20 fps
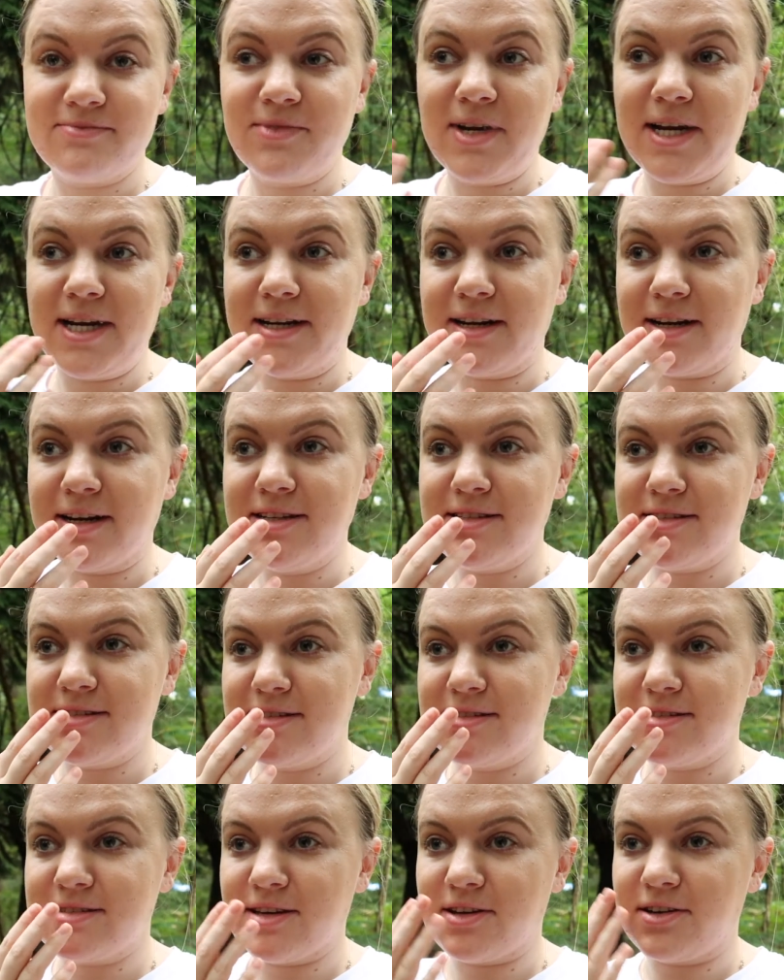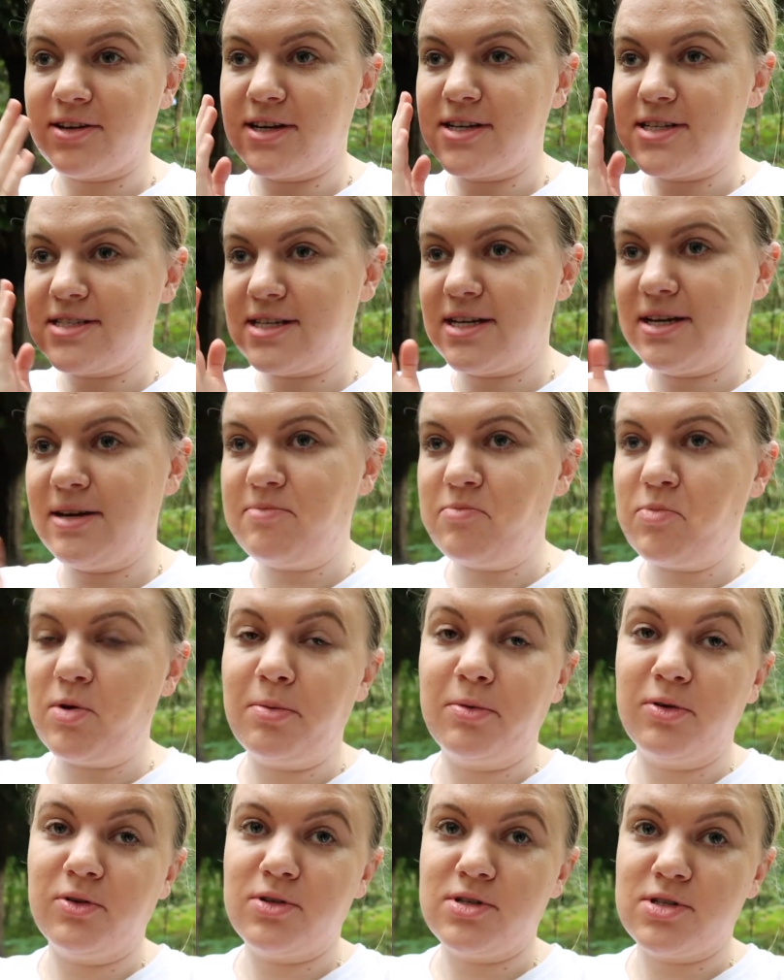Really nice, so nice.
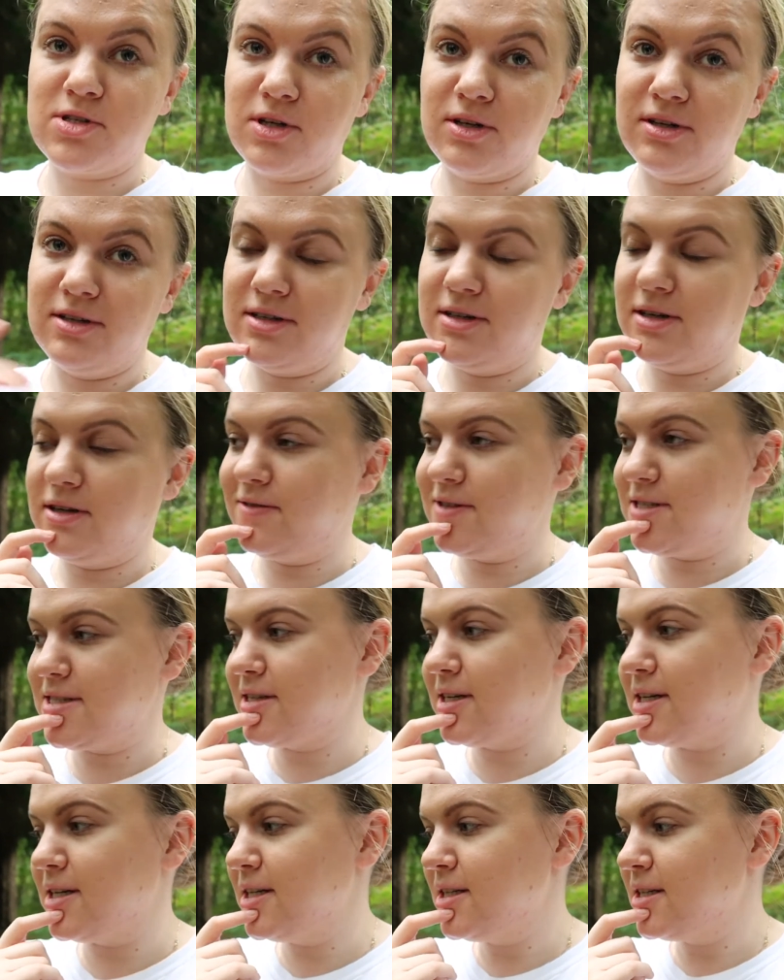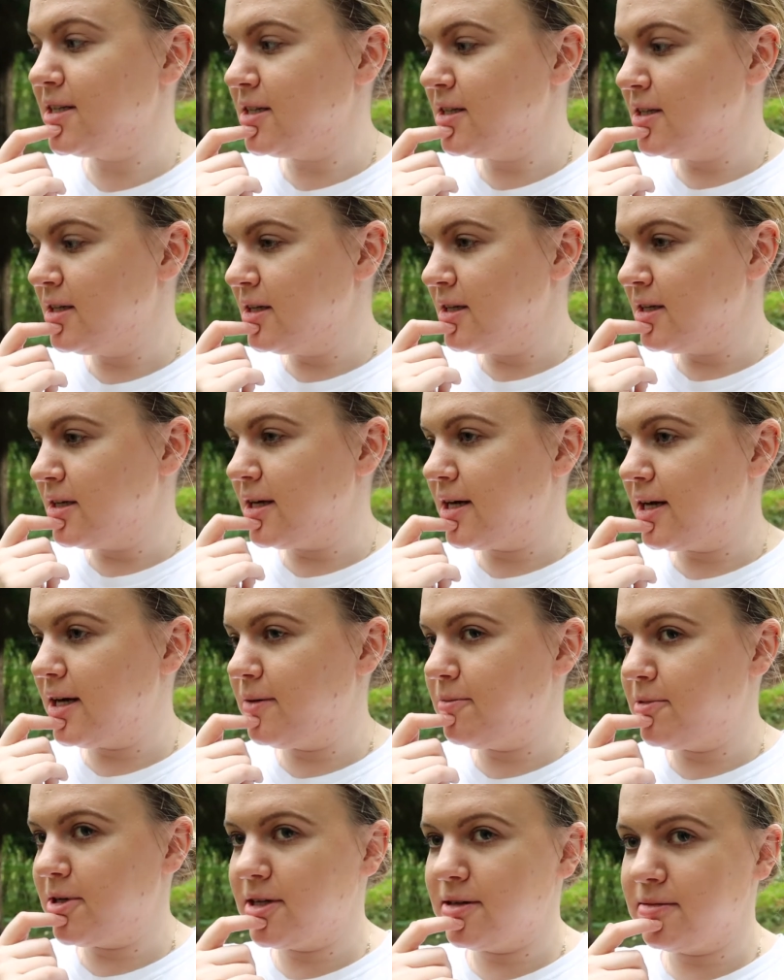We bought the dog, obviously,
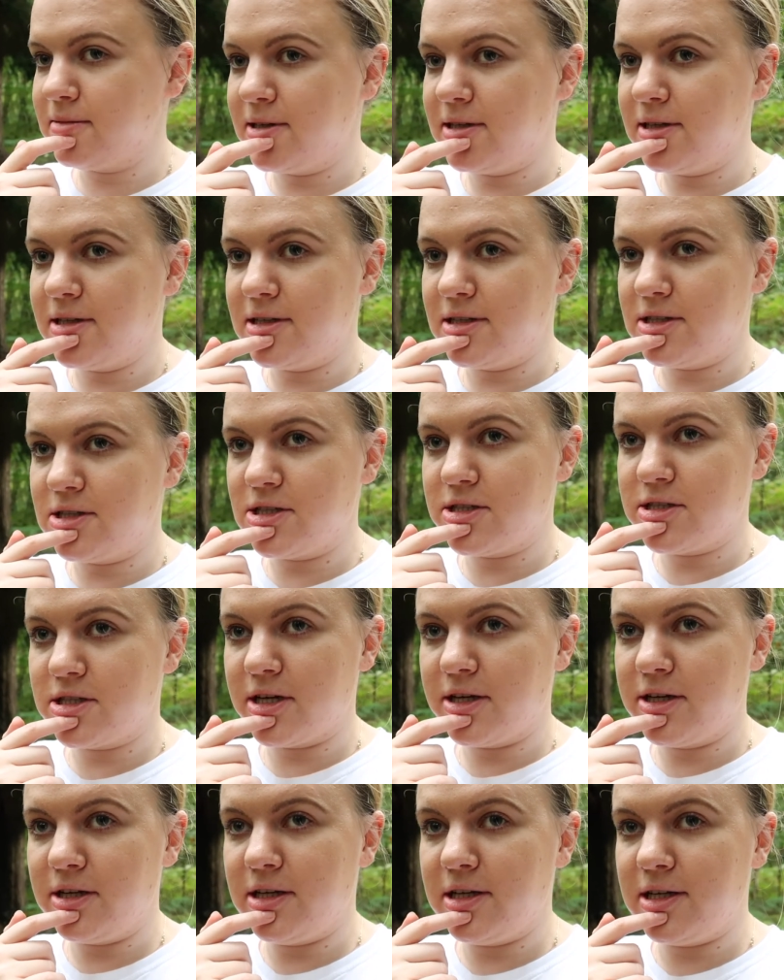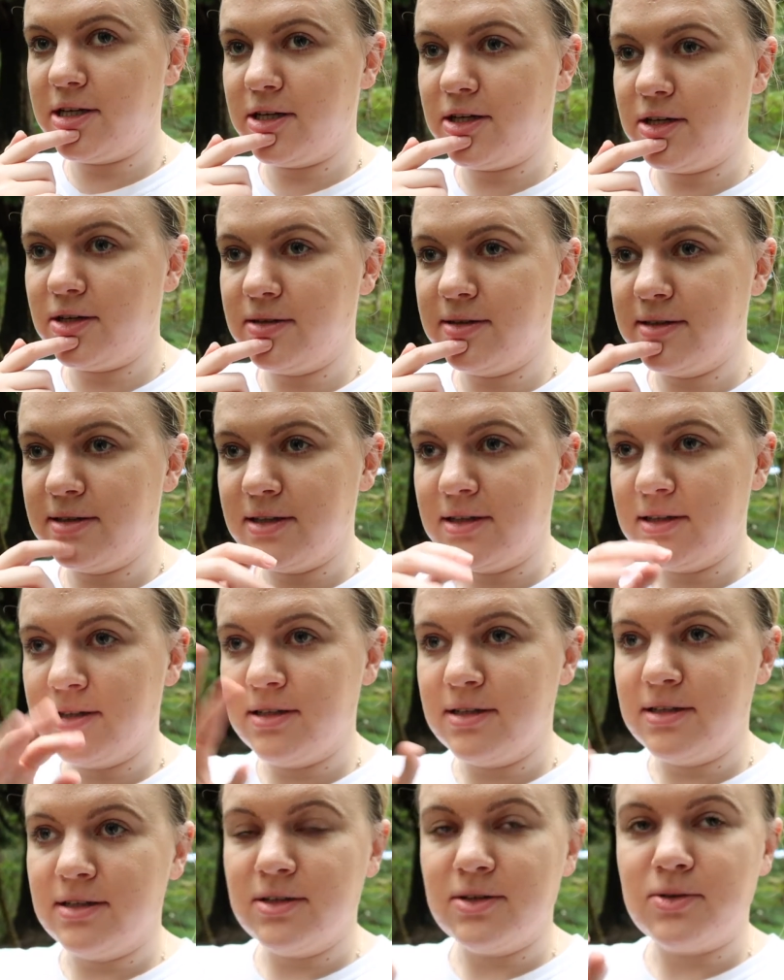and I'm gonna just show you
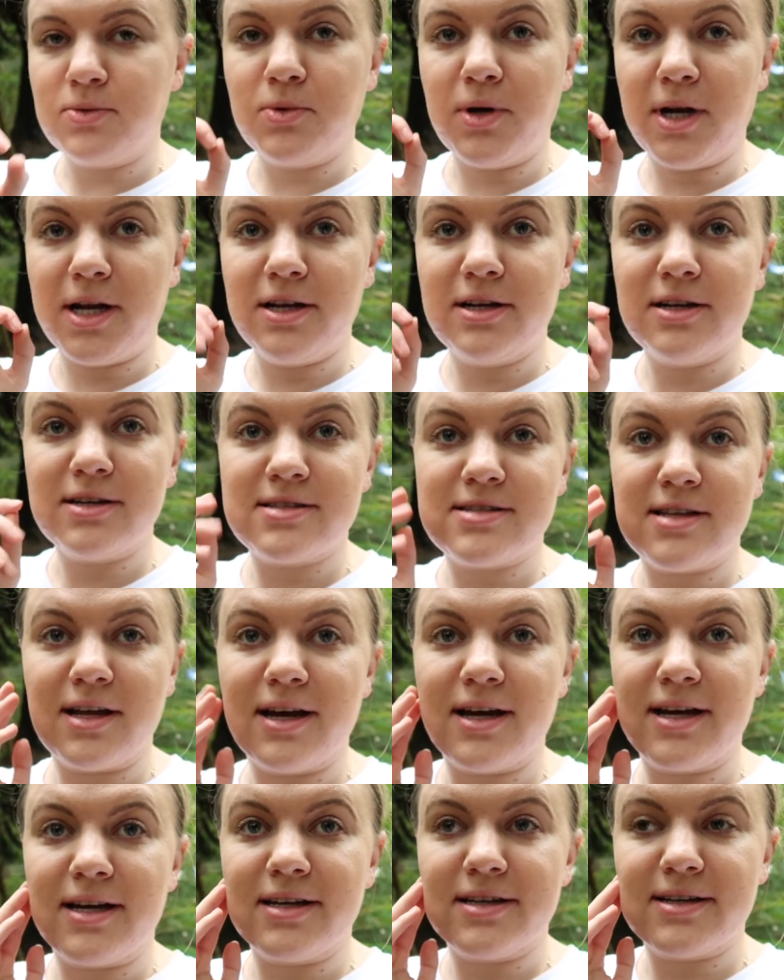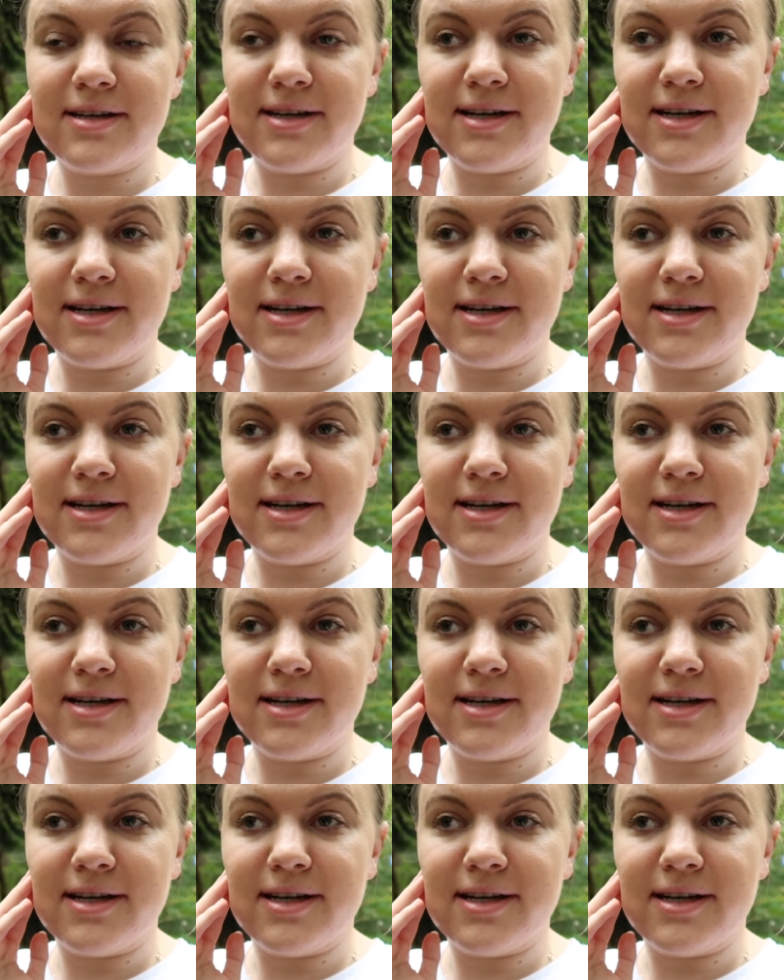what it looks like.